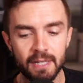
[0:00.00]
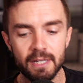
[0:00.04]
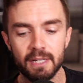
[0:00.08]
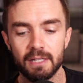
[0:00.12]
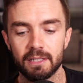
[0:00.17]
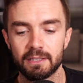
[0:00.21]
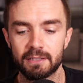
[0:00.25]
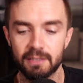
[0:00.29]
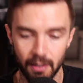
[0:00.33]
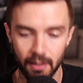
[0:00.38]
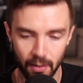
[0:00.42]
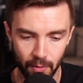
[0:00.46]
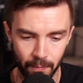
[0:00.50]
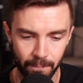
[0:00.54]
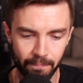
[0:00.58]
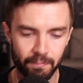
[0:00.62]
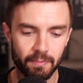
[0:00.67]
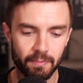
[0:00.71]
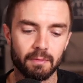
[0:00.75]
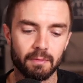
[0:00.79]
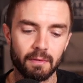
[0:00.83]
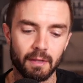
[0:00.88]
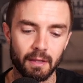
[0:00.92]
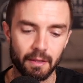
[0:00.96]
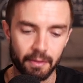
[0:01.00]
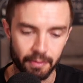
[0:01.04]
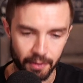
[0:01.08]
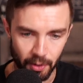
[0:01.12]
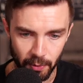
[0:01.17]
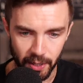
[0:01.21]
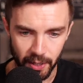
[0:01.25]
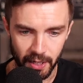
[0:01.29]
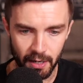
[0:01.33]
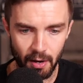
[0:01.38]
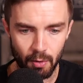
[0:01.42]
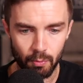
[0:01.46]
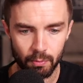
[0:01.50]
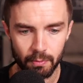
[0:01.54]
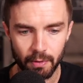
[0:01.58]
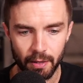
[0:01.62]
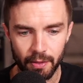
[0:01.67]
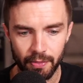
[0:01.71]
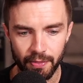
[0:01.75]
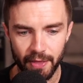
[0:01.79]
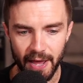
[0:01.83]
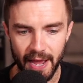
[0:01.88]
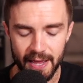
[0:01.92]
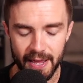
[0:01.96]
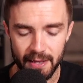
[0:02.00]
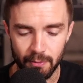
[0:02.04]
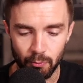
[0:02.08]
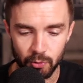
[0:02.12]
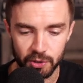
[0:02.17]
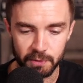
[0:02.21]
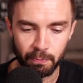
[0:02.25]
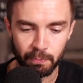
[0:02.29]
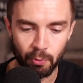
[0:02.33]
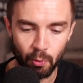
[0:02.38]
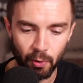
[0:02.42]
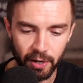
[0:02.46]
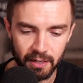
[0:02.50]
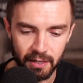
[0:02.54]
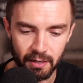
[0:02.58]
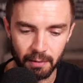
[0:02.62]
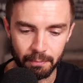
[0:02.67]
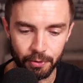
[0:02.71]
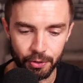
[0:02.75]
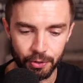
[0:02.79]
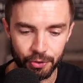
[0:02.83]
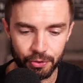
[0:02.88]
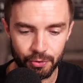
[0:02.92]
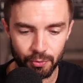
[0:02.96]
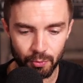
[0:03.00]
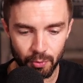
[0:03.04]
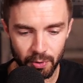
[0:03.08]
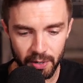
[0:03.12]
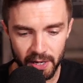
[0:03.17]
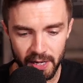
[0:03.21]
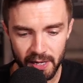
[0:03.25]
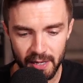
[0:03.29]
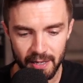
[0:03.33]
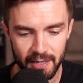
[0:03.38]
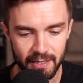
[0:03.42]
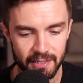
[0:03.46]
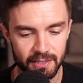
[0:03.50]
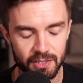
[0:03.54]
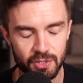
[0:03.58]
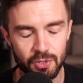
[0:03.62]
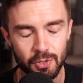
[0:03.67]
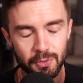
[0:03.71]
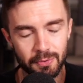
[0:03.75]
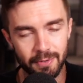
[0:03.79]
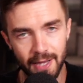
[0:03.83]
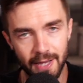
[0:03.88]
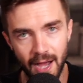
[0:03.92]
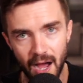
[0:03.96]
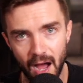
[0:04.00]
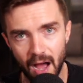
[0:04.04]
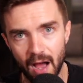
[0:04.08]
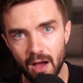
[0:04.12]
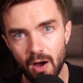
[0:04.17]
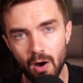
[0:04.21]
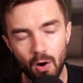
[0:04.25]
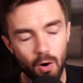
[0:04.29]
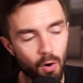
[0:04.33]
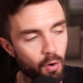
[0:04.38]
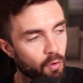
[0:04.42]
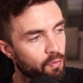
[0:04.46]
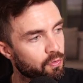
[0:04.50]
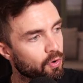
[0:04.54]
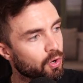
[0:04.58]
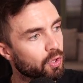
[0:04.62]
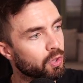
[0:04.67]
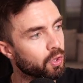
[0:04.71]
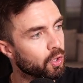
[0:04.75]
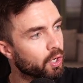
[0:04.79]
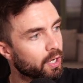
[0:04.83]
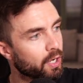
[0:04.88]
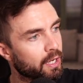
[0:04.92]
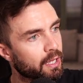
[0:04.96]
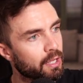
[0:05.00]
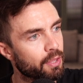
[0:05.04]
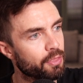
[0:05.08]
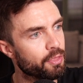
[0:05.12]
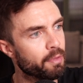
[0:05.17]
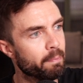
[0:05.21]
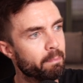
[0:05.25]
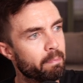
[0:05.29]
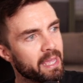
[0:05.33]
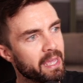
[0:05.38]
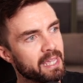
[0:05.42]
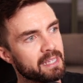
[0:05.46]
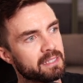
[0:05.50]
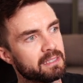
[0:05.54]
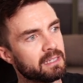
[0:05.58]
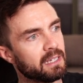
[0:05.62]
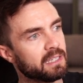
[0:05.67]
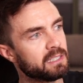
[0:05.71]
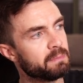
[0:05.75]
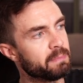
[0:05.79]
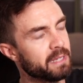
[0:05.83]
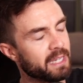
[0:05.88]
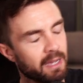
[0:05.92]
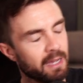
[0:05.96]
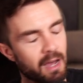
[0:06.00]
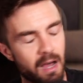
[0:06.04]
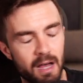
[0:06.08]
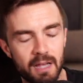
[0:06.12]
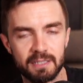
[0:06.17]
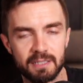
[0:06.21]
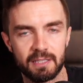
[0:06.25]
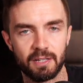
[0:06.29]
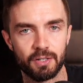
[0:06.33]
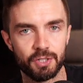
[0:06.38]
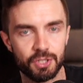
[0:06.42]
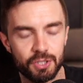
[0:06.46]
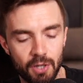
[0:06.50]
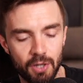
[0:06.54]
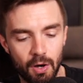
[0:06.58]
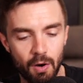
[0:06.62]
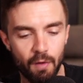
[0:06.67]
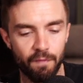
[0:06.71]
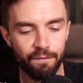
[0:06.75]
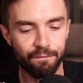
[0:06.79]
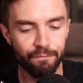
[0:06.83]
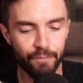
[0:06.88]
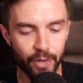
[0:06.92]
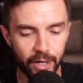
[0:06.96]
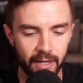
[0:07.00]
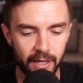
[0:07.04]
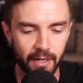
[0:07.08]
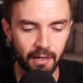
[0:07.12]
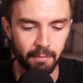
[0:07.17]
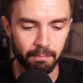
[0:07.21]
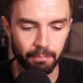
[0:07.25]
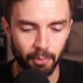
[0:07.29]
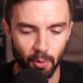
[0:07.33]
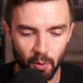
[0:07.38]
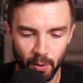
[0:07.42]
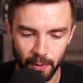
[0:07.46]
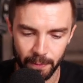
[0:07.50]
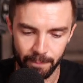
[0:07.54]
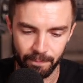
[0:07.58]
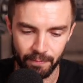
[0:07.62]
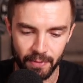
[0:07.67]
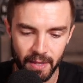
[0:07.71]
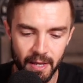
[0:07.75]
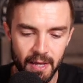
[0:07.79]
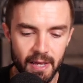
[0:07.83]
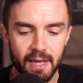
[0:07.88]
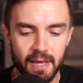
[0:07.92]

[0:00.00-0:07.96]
So there we go. That was point number 3, is do not overlook the basics because they're so freaking important.